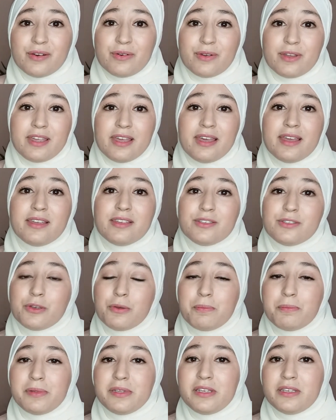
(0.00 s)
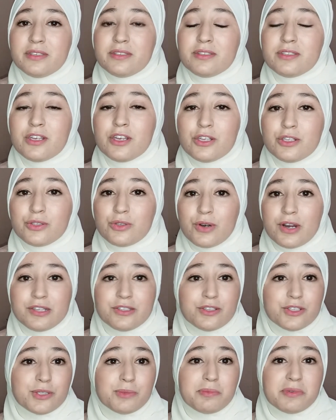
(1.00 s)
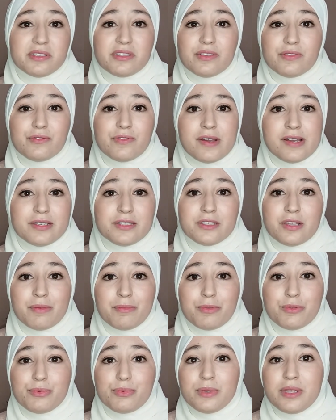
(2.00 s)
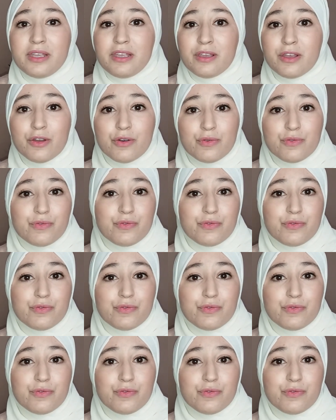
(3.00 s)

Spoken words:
Okay, so please try to specify some 3-4